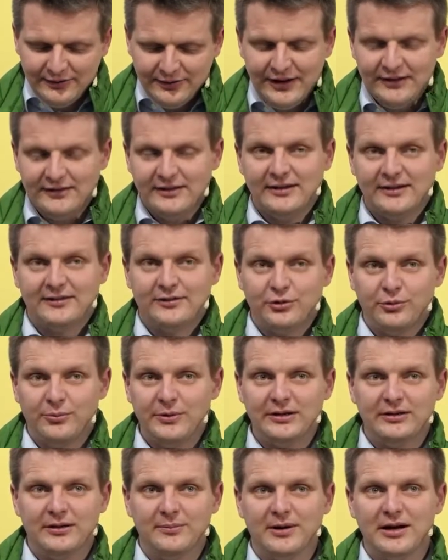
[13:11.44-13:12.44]
The unit
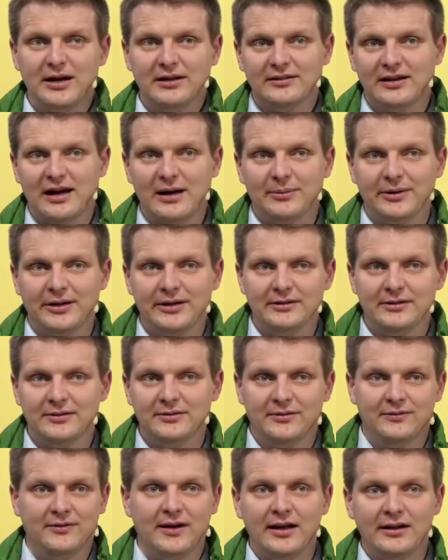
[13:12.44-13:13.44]
is very easy to
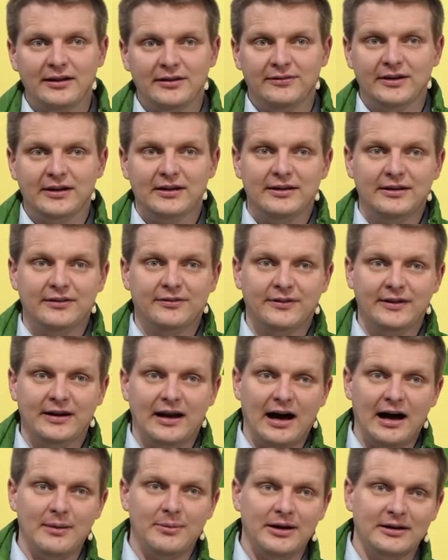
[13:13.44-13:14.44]
remove from the baler.
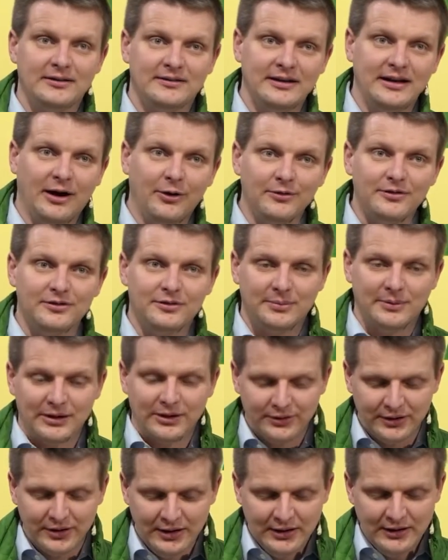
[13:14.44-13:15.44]
It can be done
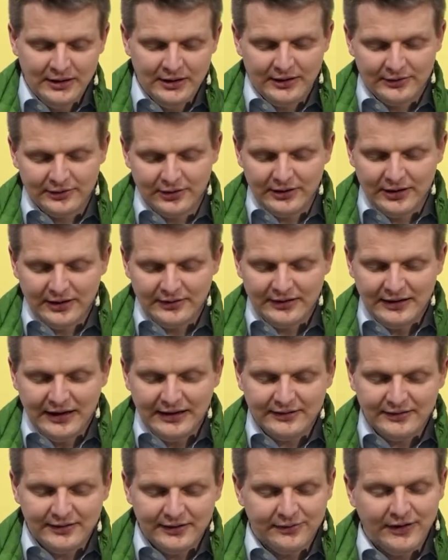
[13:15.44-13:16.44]
without the use of tools,
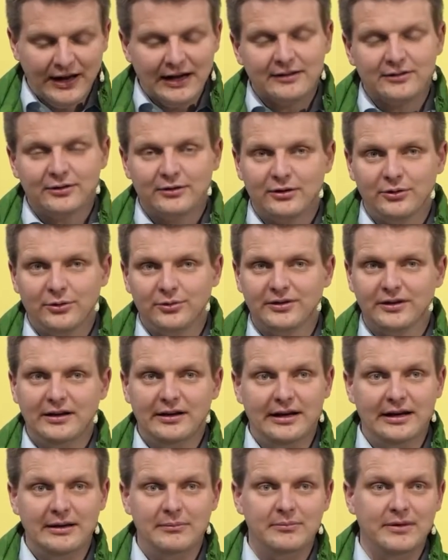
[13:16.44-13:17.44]
which is
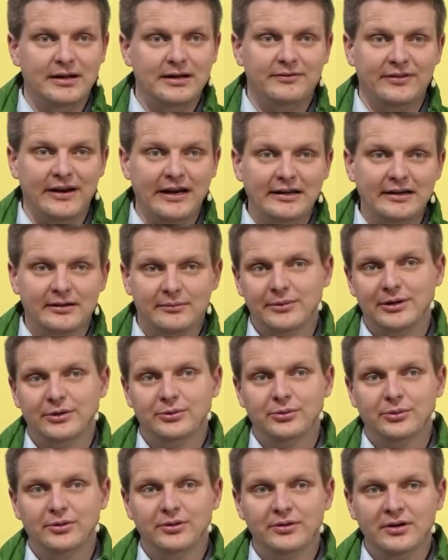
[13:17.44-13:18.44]
especially useful during the
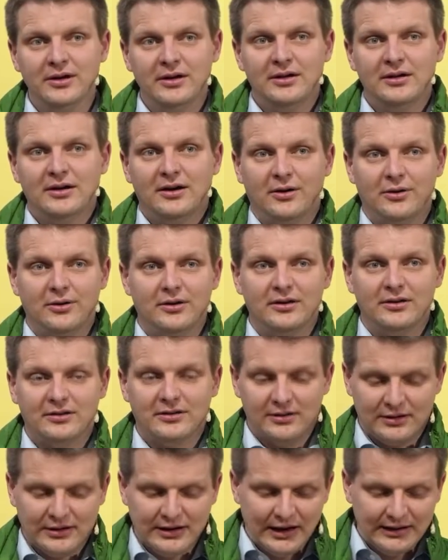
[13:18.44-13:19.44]
winter months
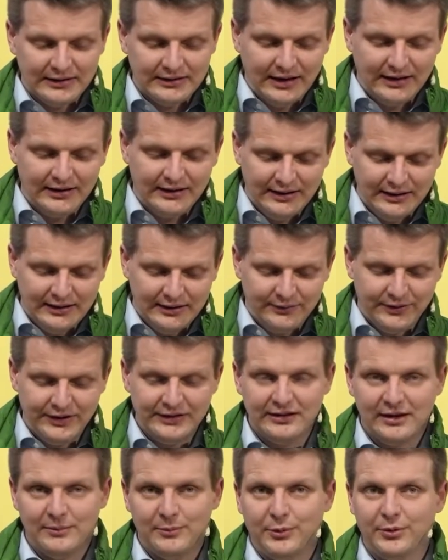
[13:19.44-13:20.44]
when temperatures drop
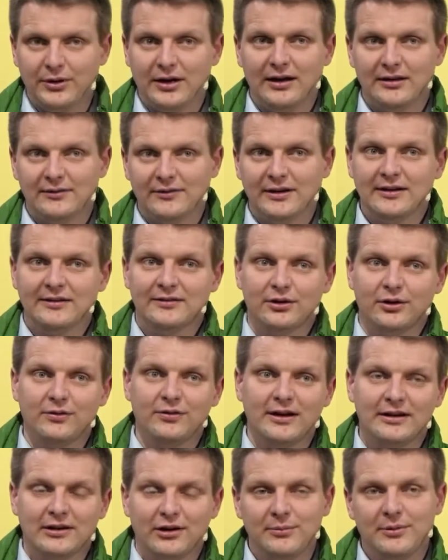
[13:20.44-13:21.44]
below freezing,
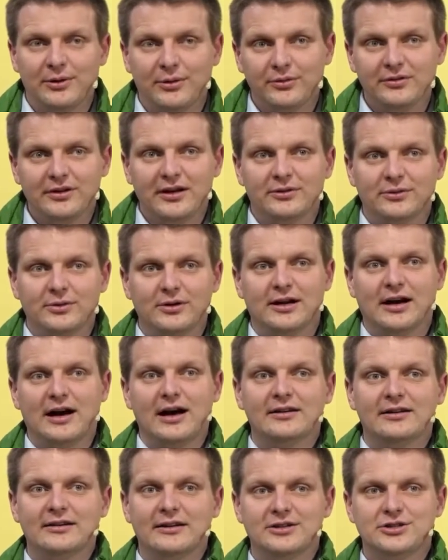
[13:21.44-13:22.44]
where it's
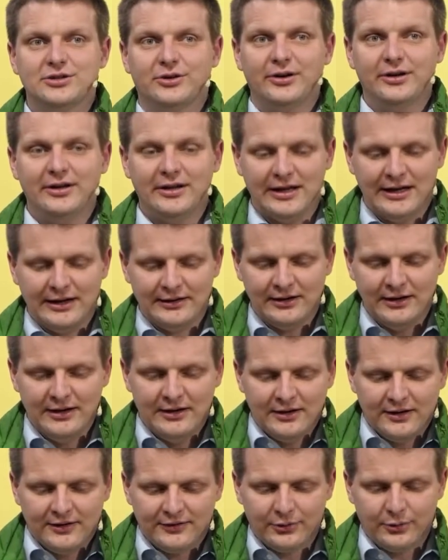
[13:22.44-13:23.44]
recommended to store it somewhere
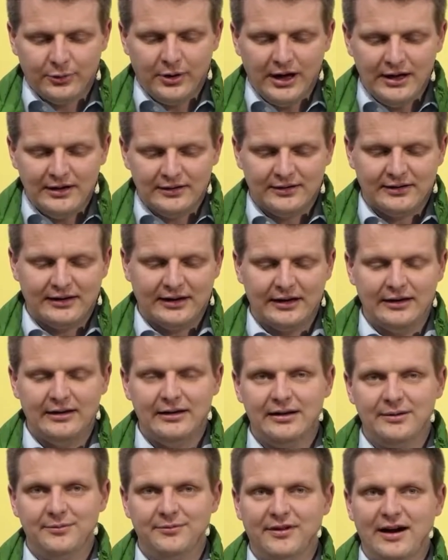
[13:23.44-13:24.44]
warm to avoid
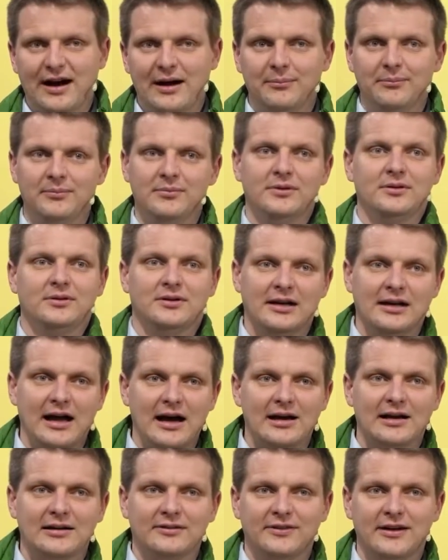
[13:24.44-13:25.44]
any leftover
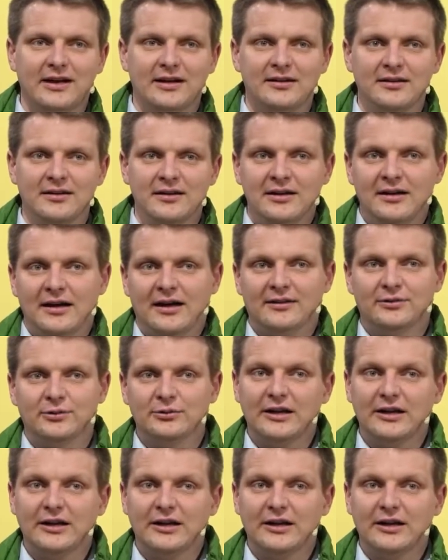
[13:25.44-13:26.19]
fluids from freezing.